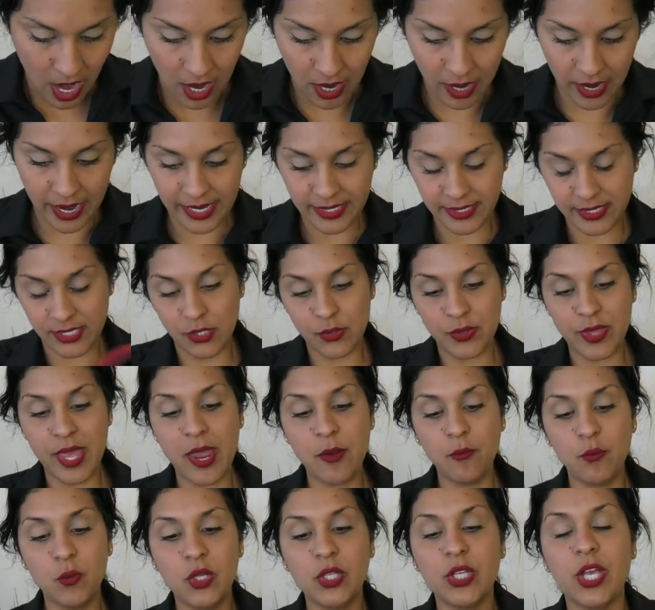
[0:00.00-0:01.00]
All right, so
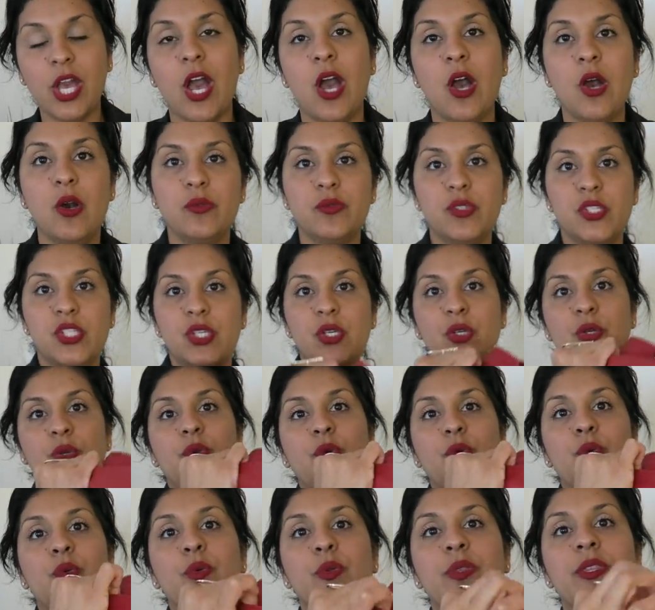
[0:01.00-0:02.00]
then we'll go
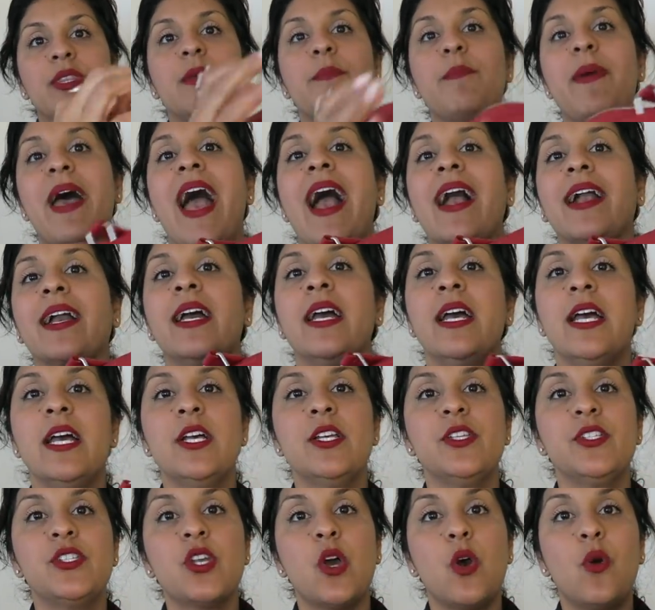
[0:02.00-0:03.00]
to the back.
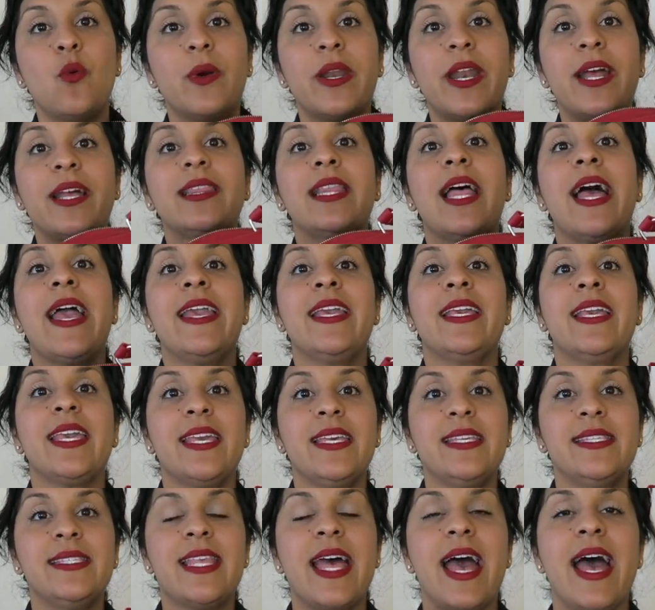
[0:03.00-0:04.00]
So what I
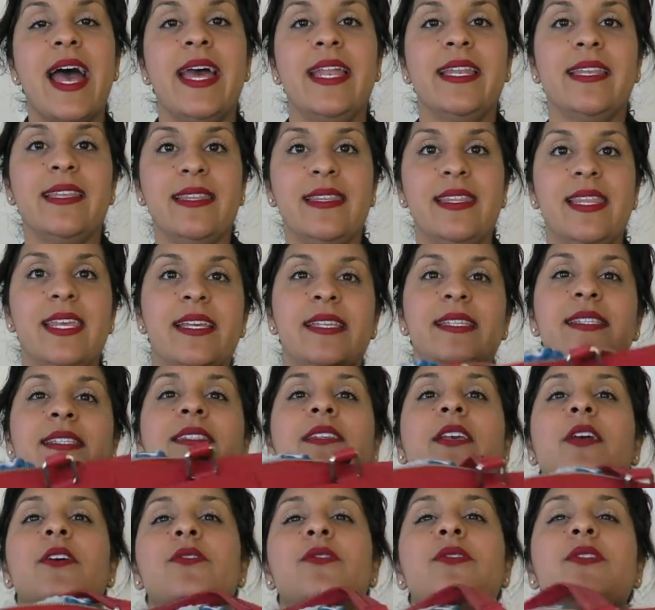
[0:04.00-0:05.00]
like is that
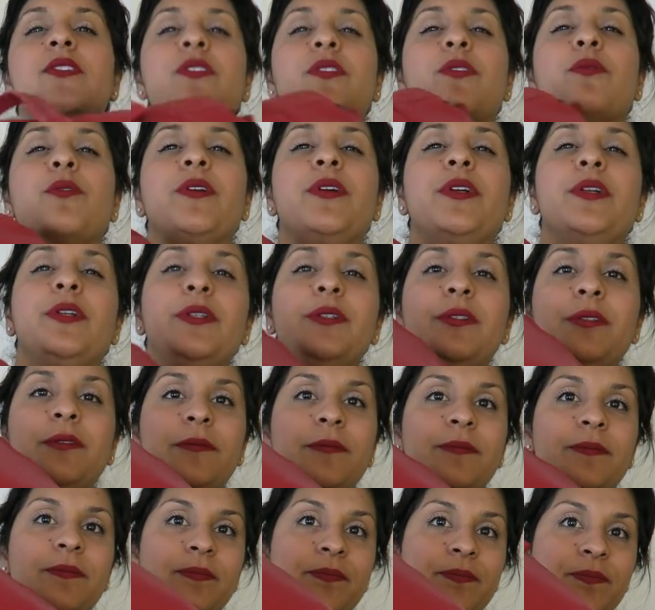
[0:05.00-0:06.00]
this goes
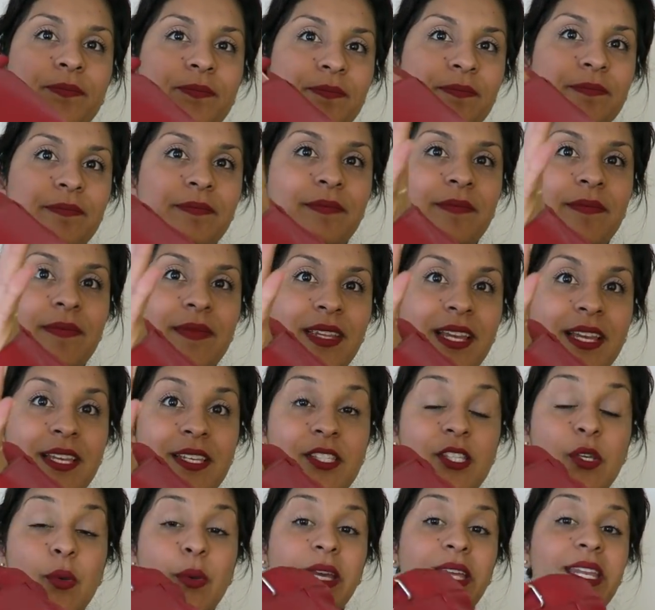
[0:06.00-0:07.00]
through,
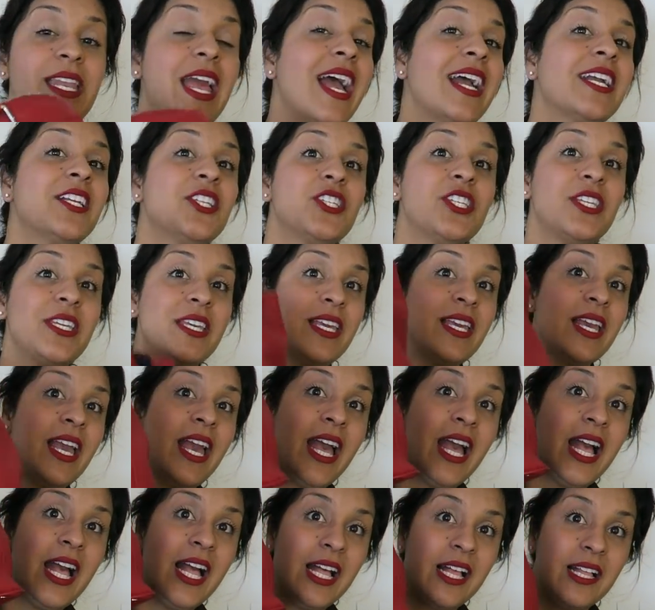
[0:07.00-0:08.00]
so it can
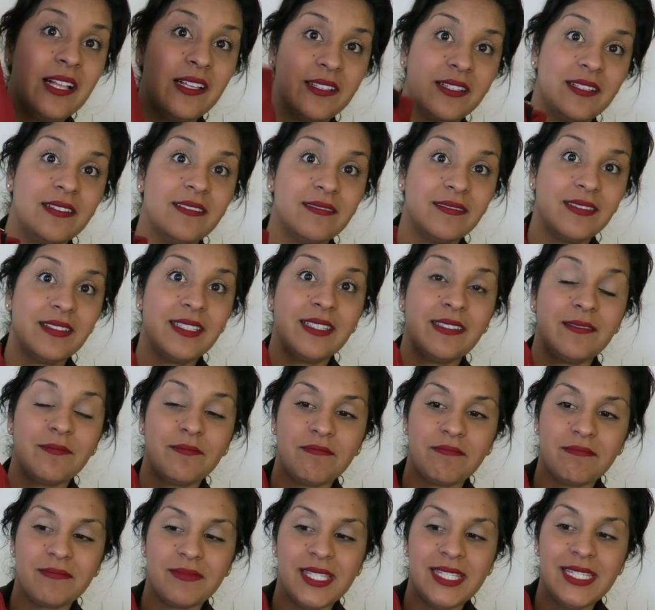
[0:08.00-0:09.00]
actually
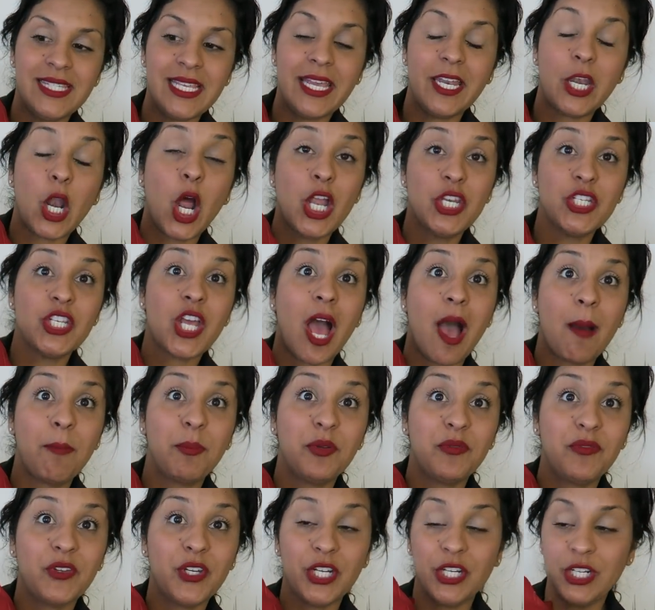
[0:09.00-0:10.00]
sit on
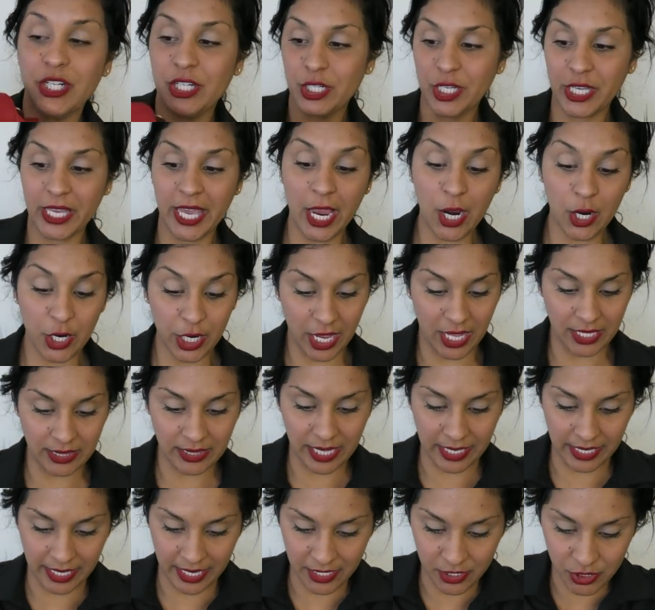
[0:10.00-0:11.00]
top of your carry-on
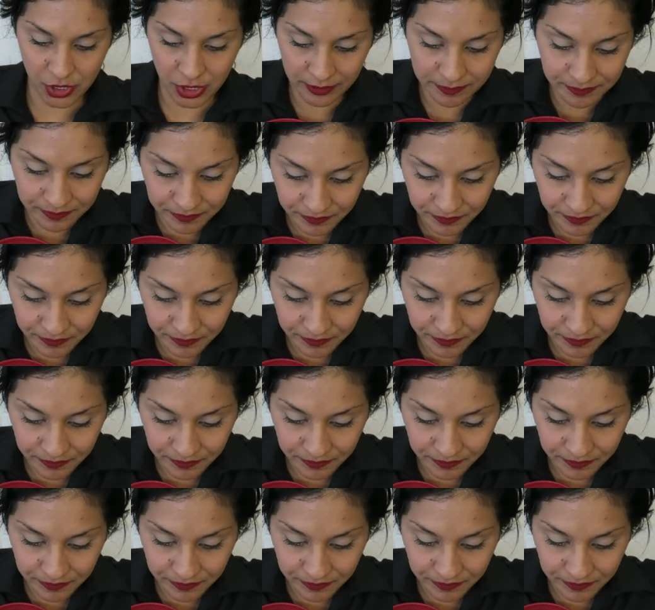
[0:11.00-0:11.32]
luggage.